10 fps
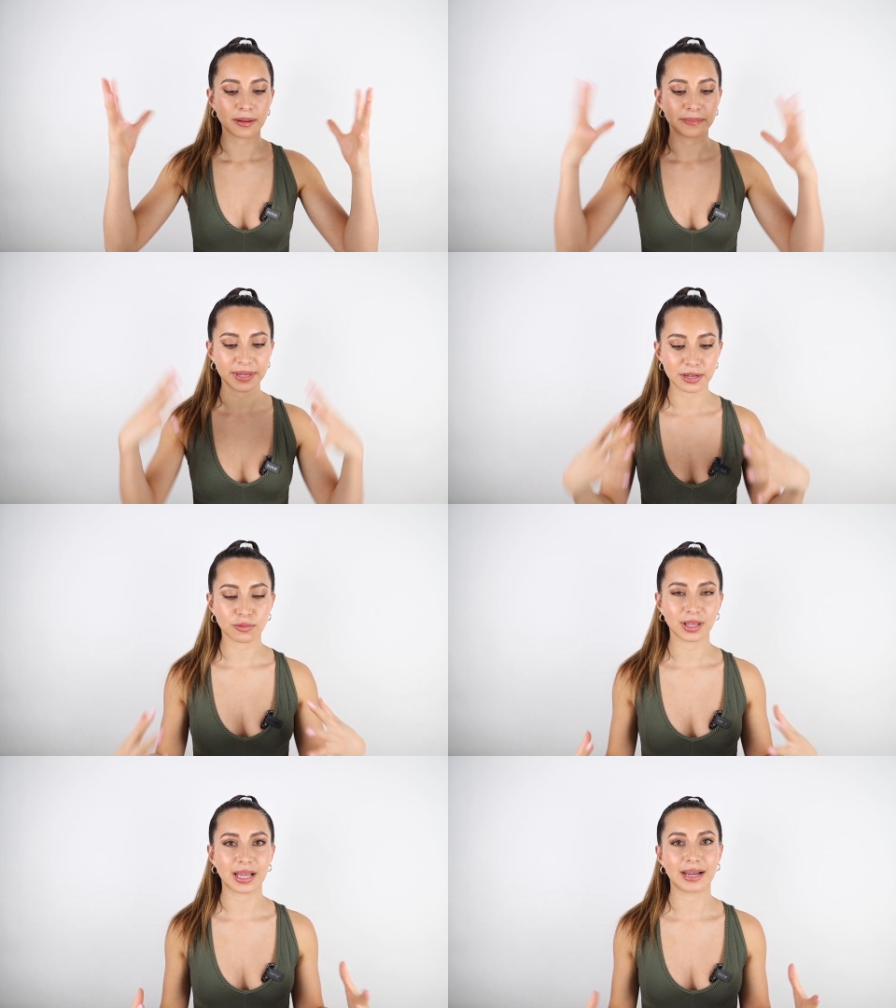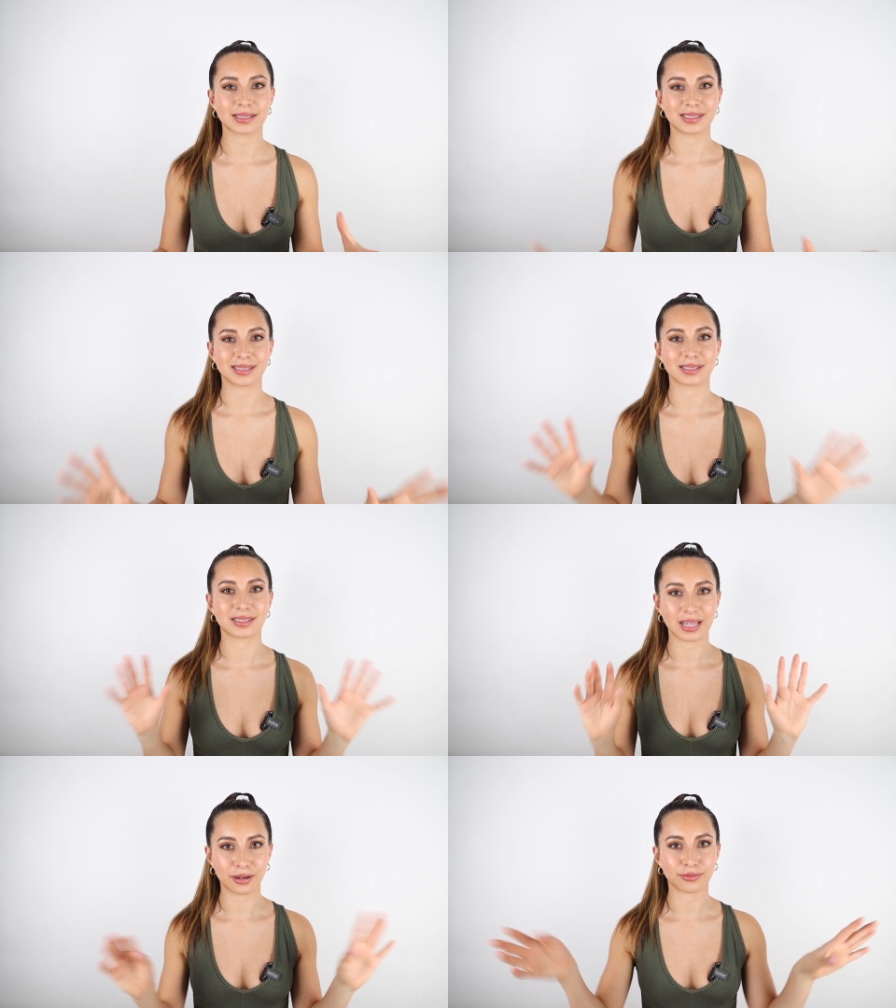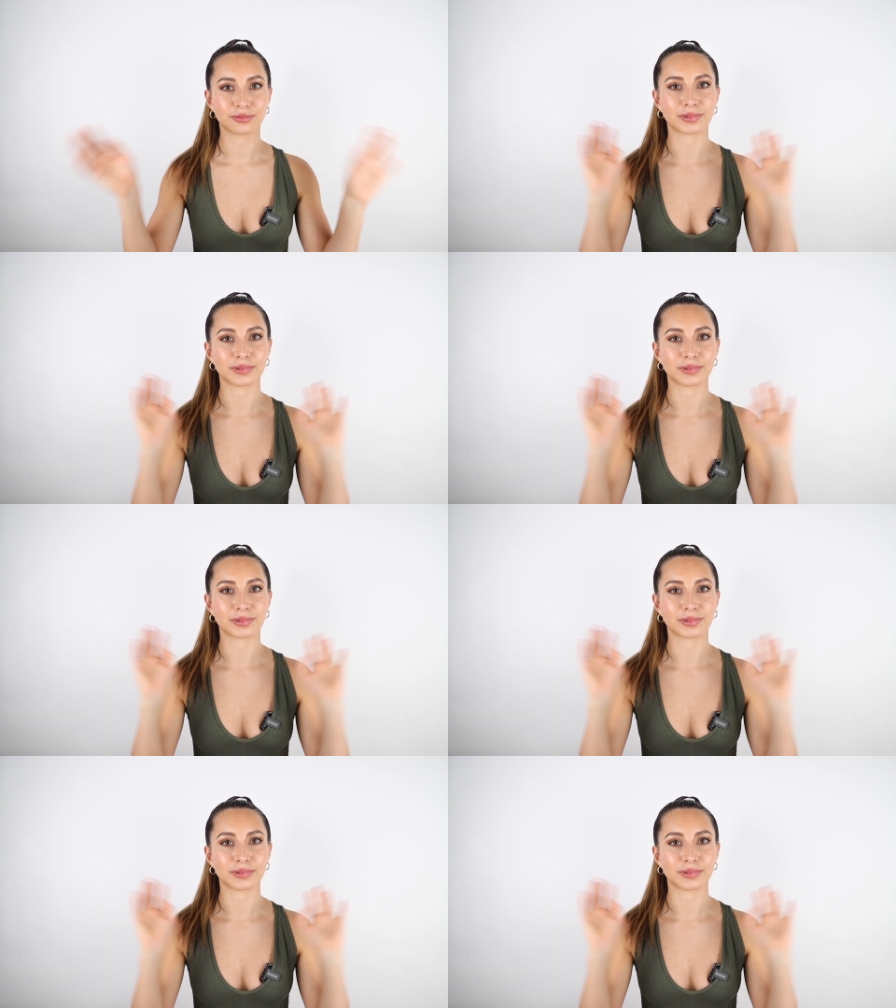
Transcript: be relaxed in a state of